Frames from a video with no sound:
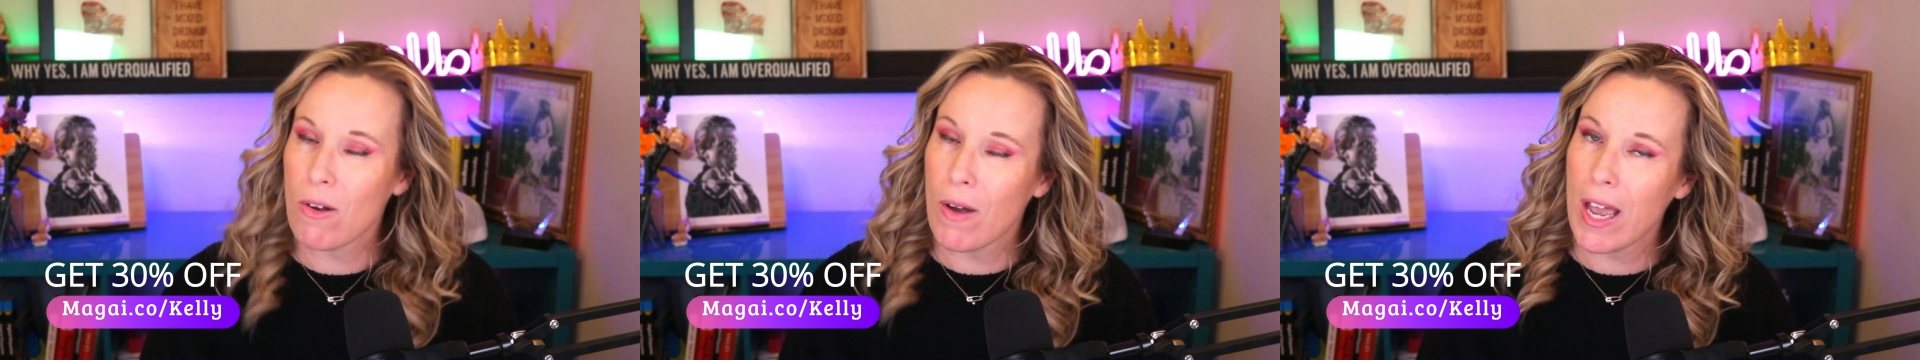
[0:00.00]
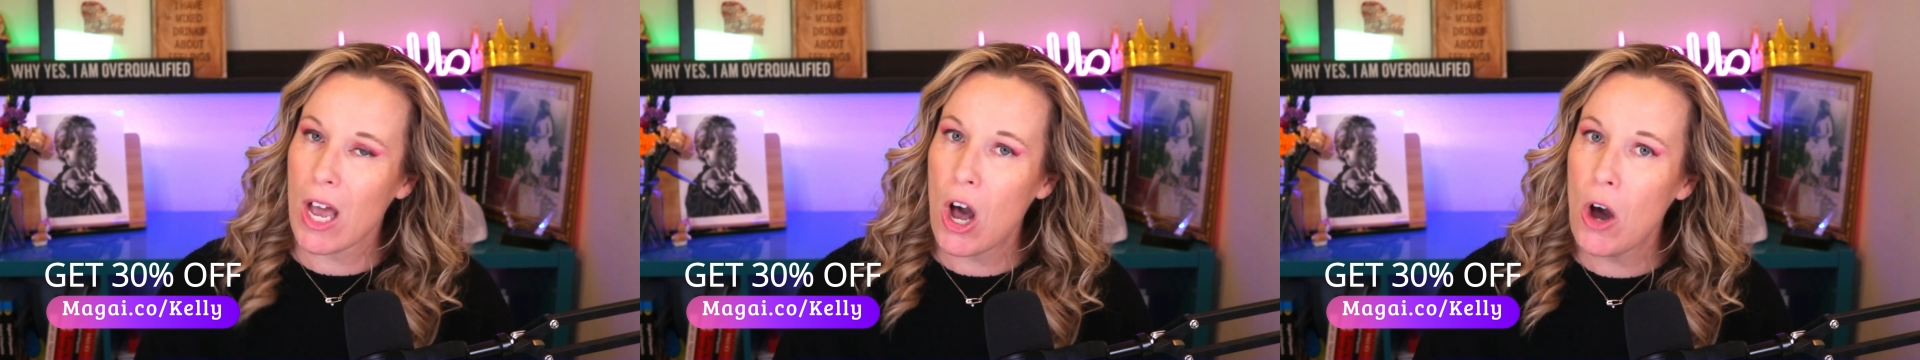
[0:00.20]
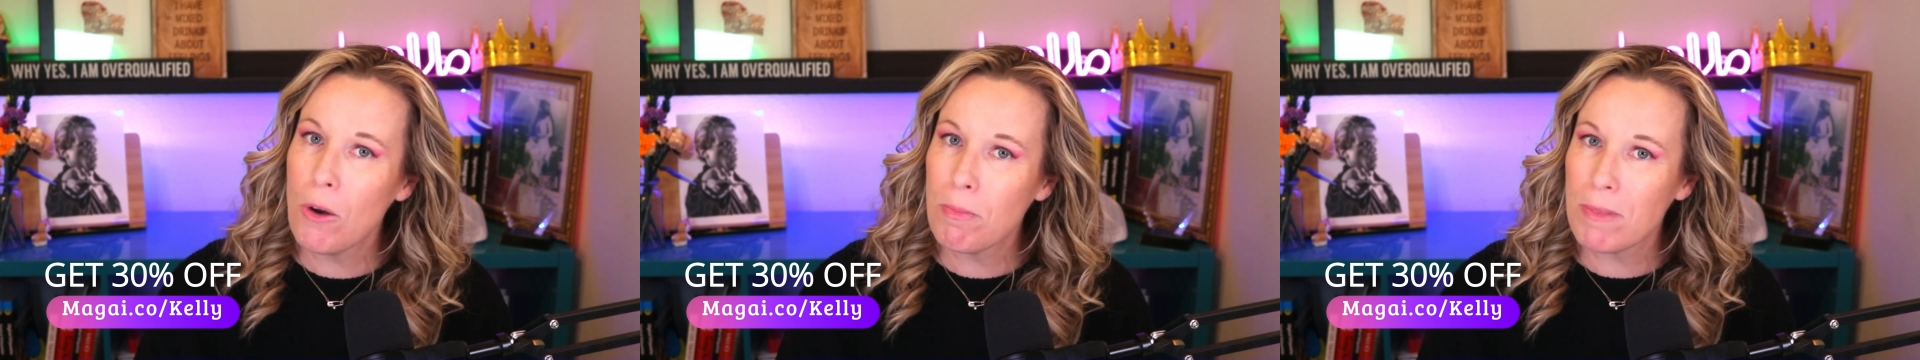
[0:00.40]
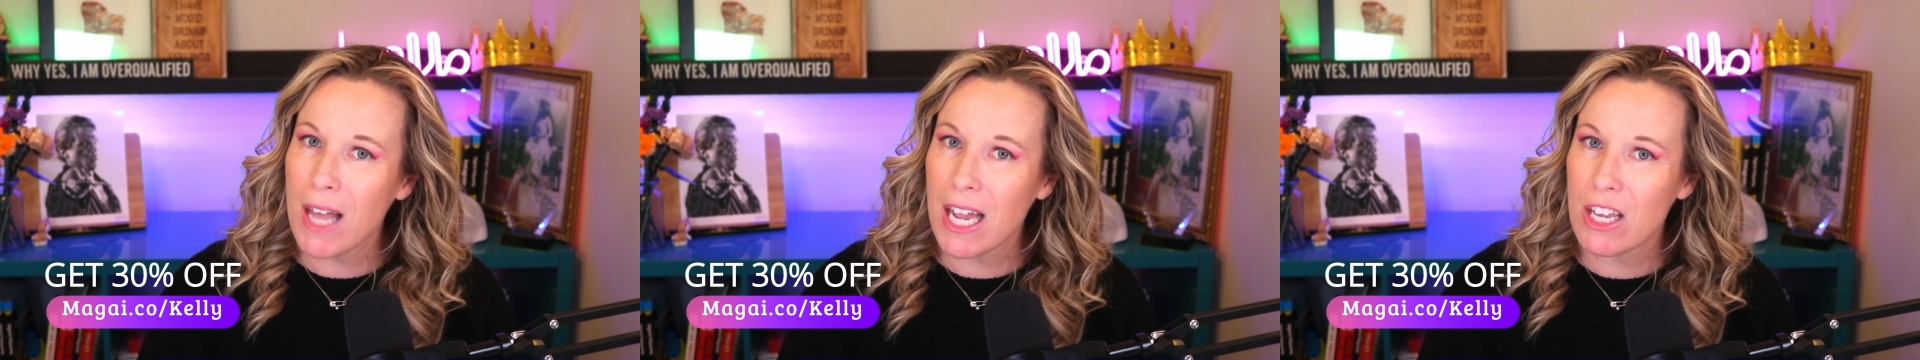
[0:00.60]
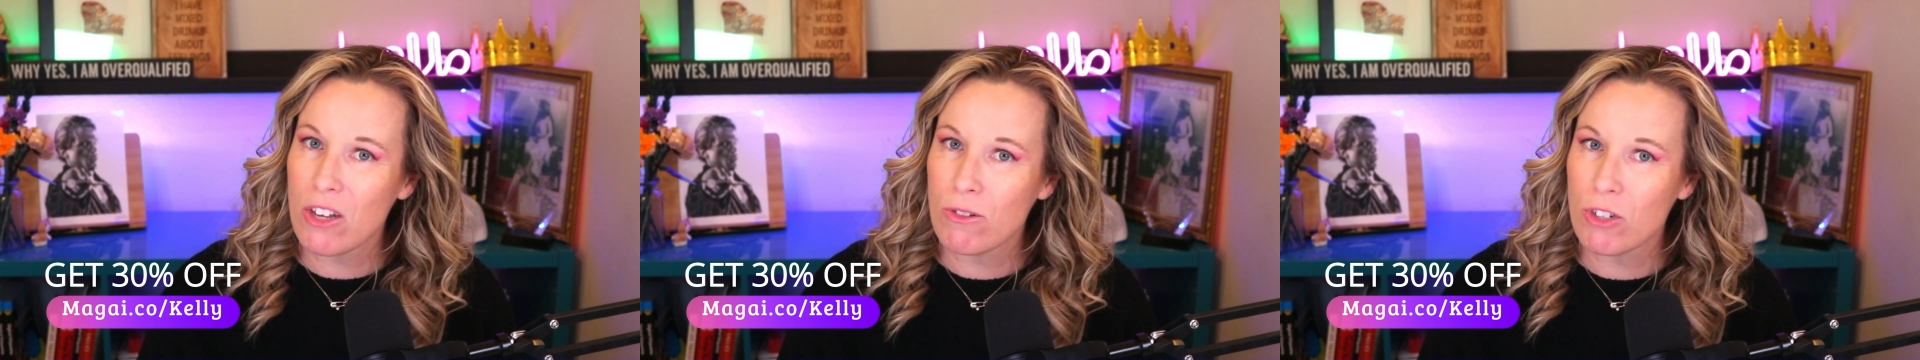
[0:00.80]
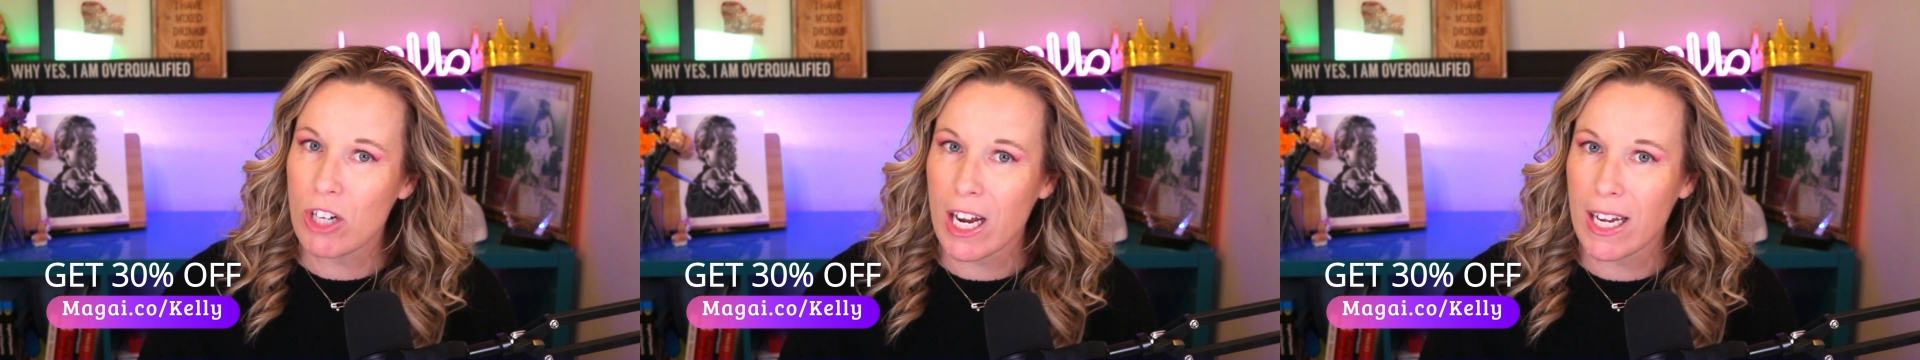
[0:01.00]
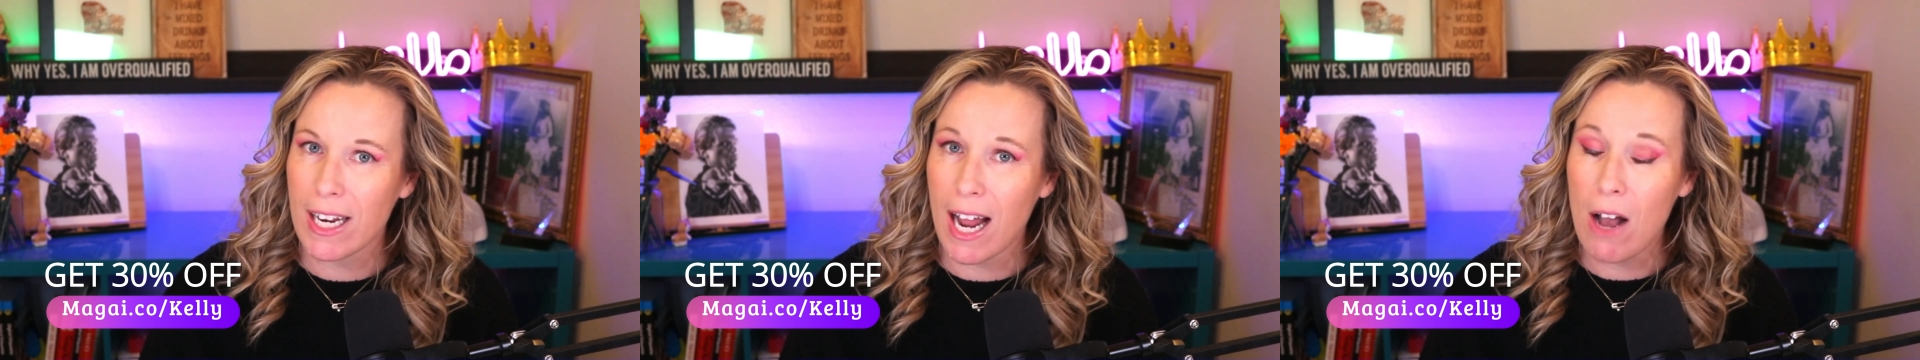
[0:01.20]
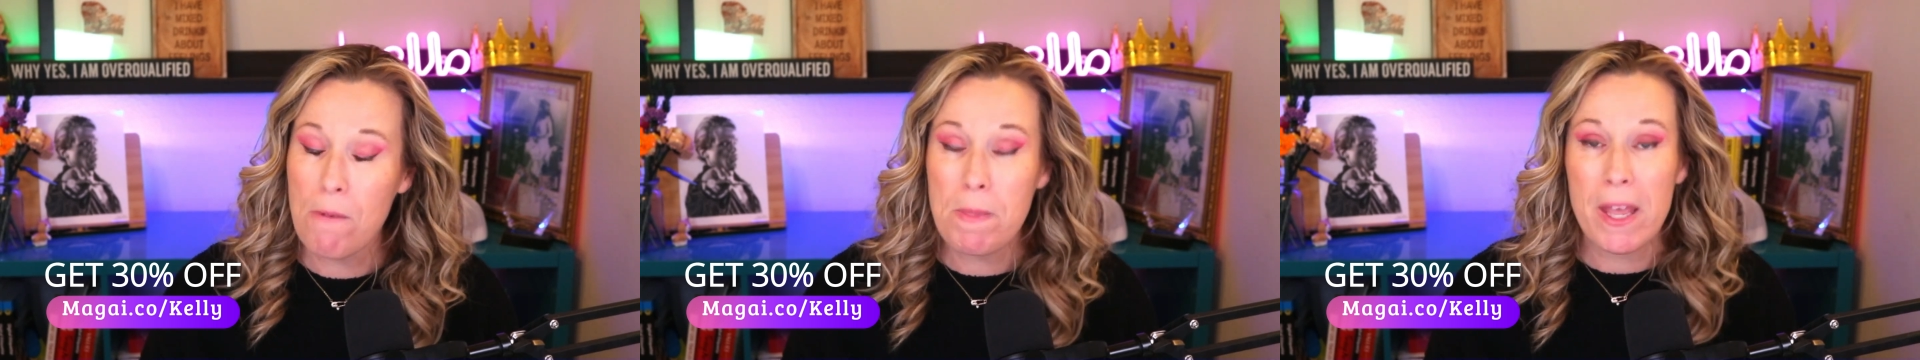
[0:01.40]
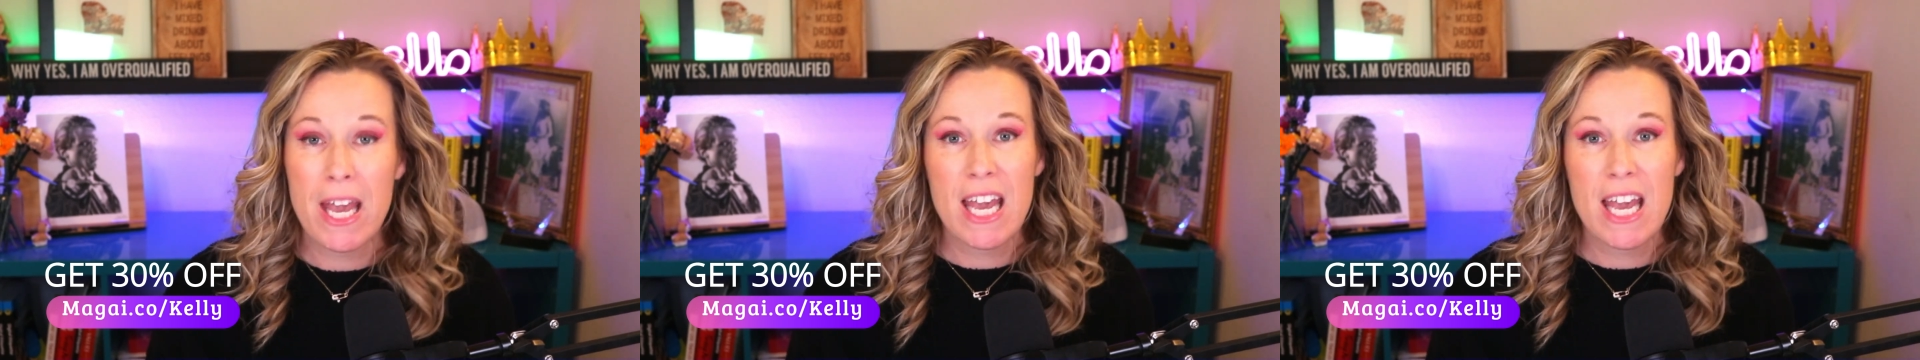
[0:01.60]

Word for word: So I hope that you check it out.